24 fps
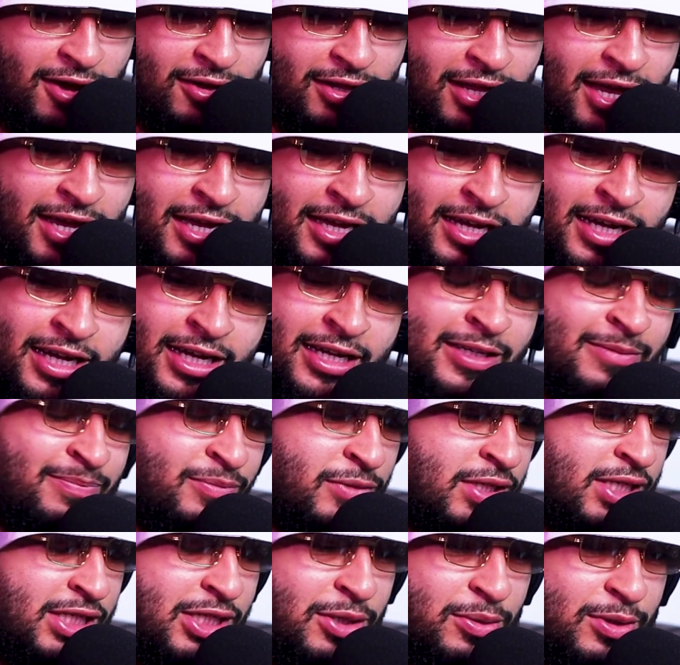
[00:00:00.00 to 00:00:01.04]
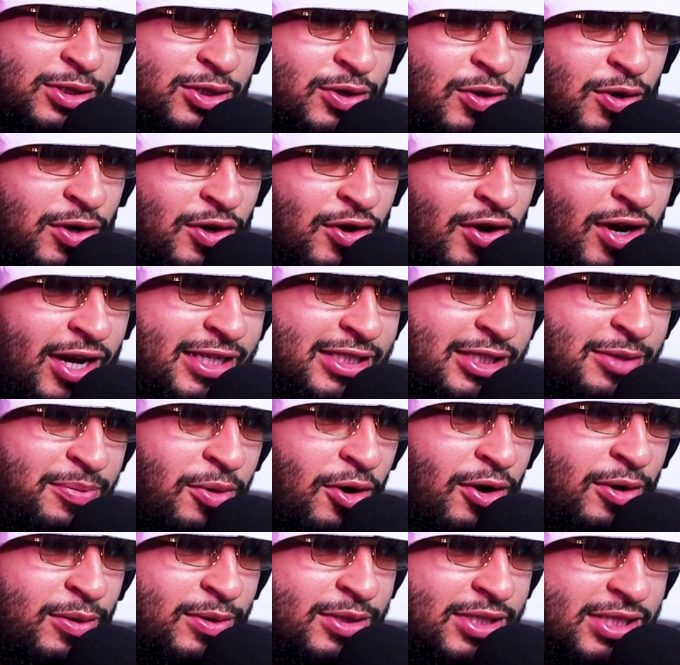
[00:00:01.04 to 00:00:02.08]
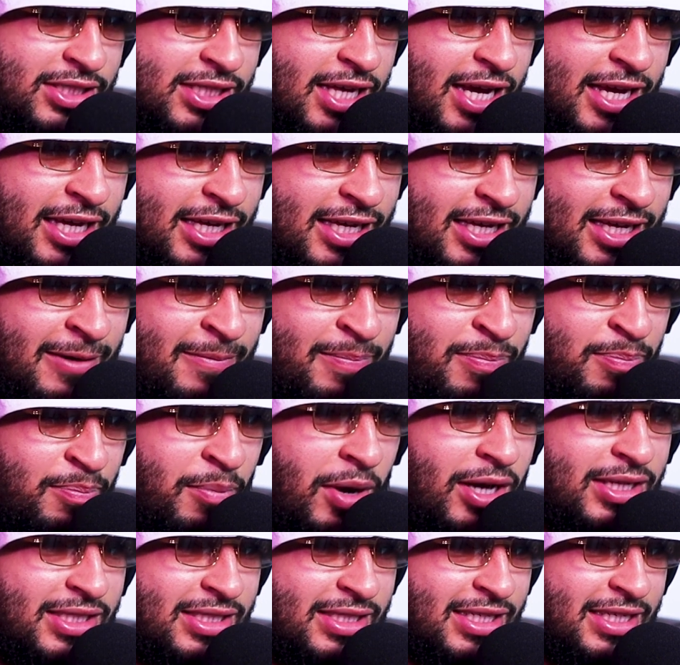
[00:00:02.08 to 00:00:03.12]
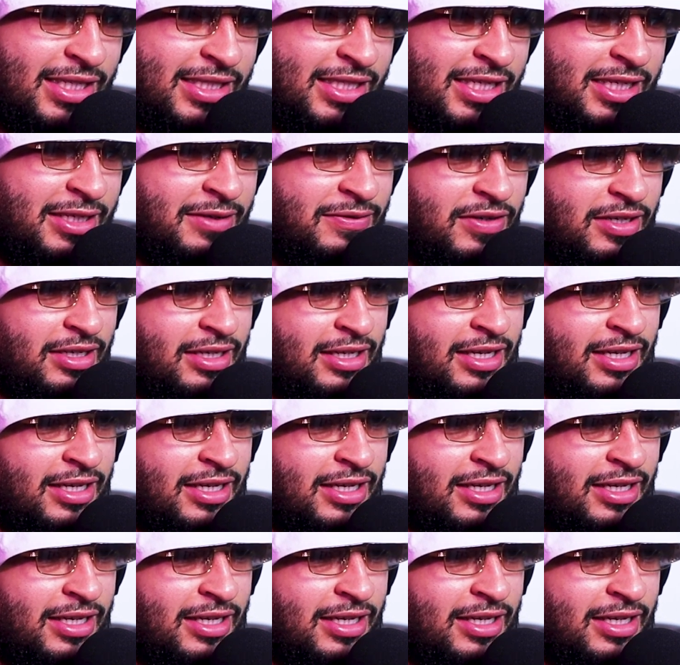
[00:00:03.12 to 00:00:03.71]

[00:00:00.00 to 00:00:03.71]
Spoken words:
Like she was going crazy, bro. It was just like must see TV.